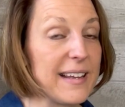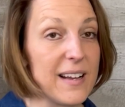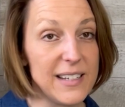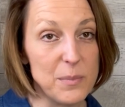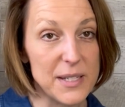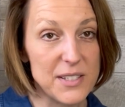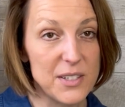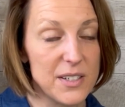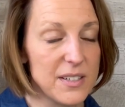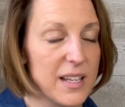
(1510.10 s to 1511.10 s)
honey
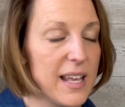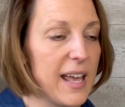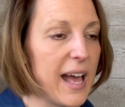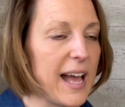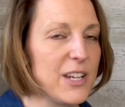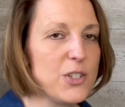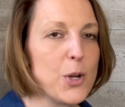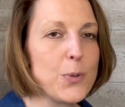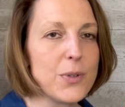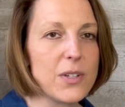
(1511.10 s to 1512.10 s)
mustard. I
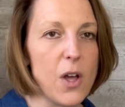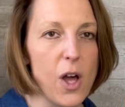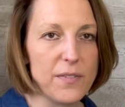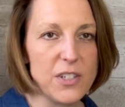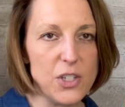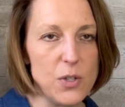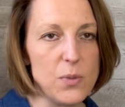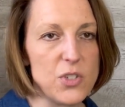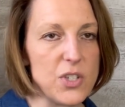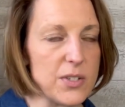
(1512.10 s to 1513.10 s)
don't often
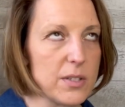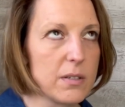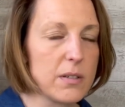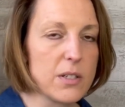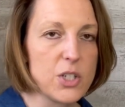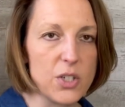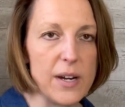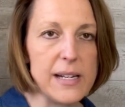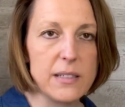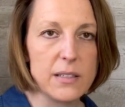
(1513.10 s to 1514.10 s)
use just
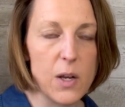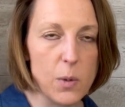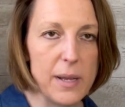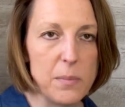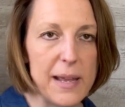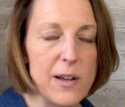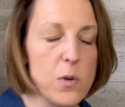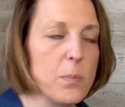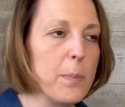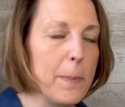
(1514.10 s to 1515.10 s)
straight homemade
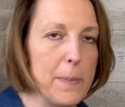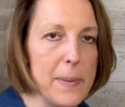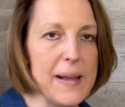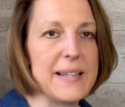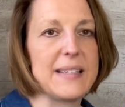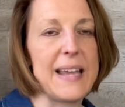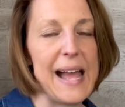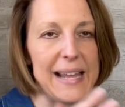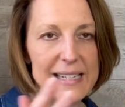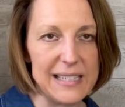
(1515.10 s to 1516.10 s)
mayo, but
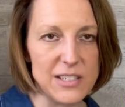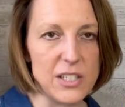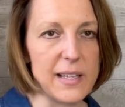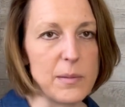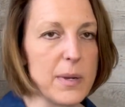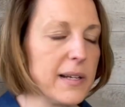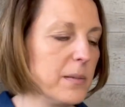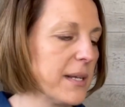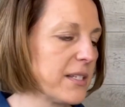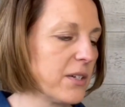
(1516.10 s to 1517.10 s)
adding it to like my honey
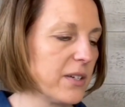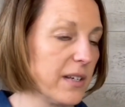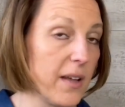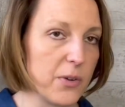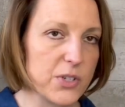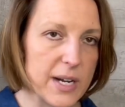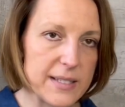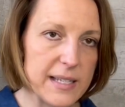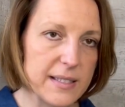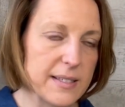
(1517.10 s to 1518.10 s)
mustard and other
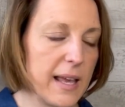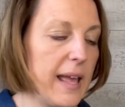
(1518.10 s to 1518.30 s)
dressings,